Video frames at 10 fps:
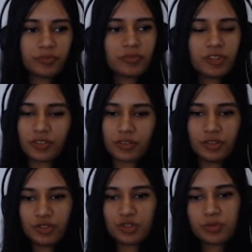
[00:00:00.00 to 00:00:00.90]
your
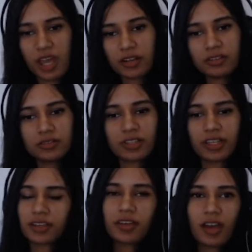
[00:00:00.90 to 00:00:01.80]
YouTube channel,
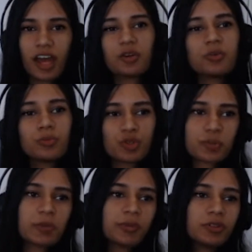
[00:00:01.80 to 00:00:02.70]
like I know most
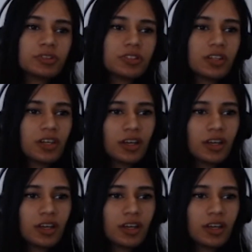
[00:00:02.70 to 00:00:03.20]
people